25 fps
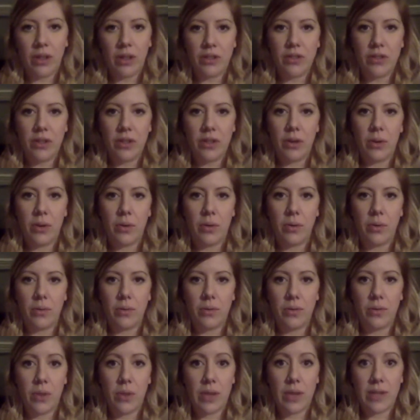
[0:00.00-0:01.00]
so
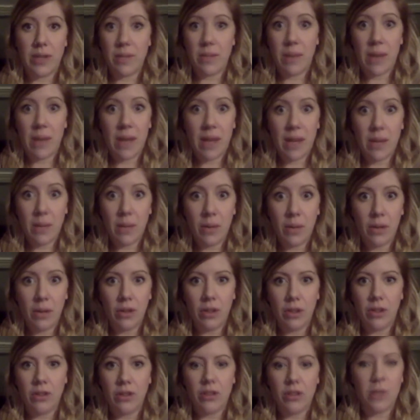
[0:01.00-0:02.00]
as a body
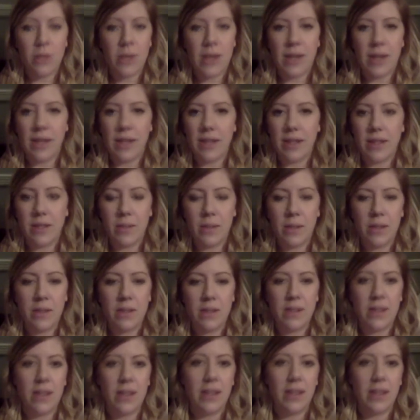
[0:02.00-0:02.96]
worker, somatic experiencing,